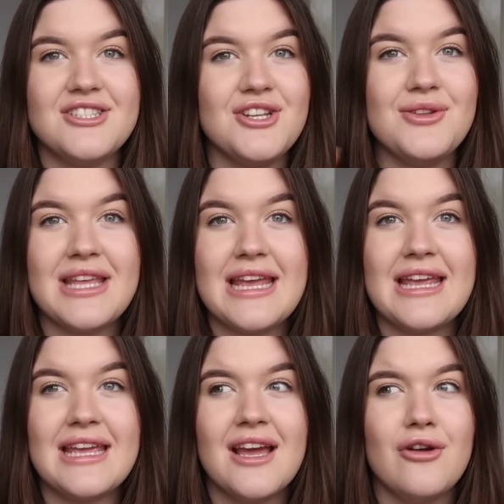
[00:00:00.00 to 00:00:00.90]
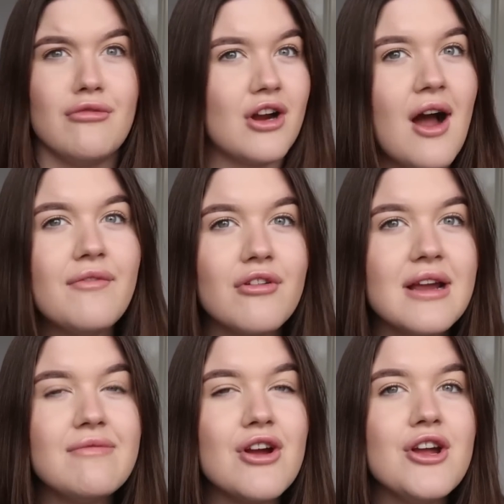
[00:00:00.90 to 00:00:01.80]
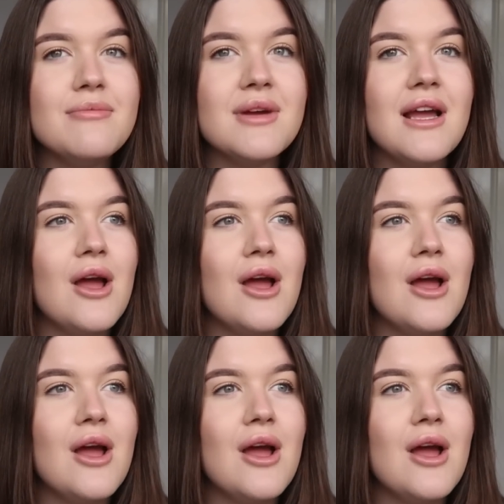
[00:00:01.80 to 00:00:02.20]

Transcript: to the recovery room